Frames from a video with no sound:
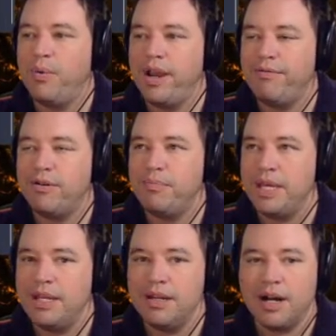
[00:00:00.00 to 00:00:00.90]
way for
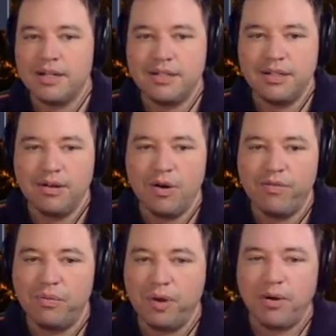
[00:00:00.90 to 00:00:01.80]
me not to
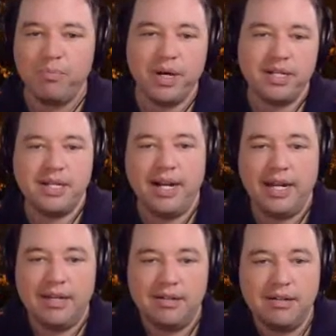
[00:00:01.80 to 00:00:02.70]
overwhelm my tiny